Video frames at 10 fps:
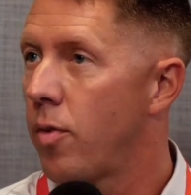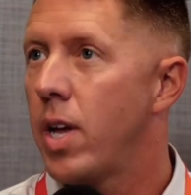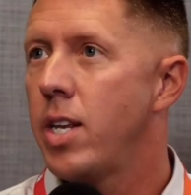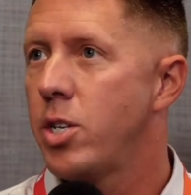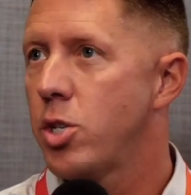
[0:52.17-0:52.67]
Mm-hmm.
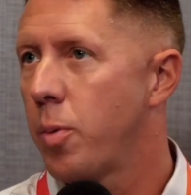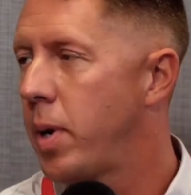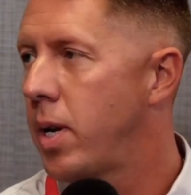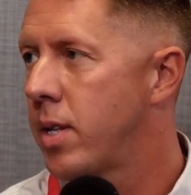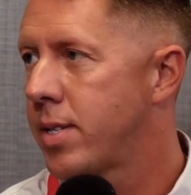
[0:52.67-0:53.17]
And he just mm-hmm.
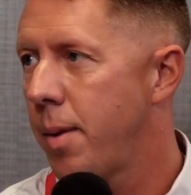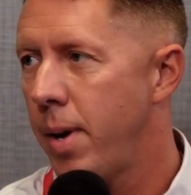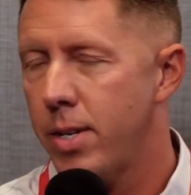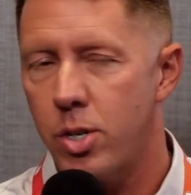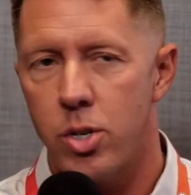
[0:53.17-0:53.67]
repeated the same
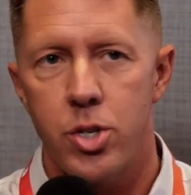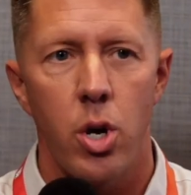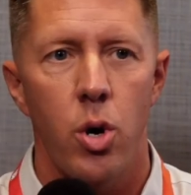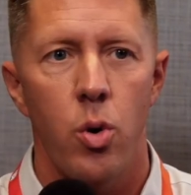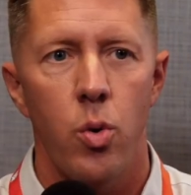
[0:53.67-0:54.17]
answer.
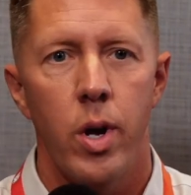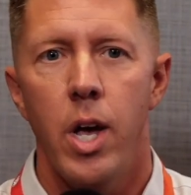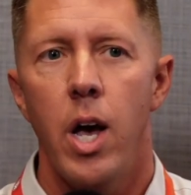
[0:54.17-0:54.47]
So, hmm.